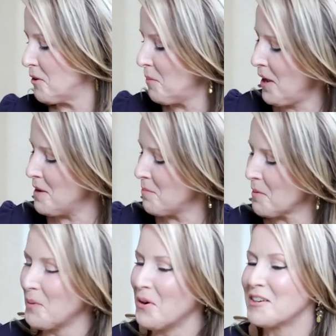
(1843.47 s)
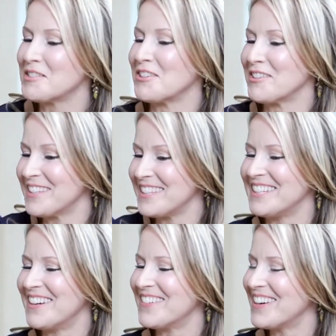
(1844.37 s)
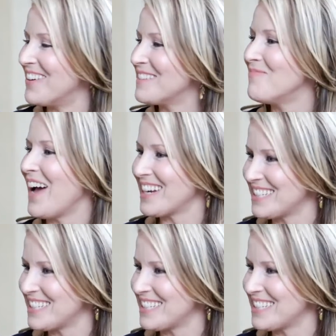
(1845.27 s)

paper books or, going back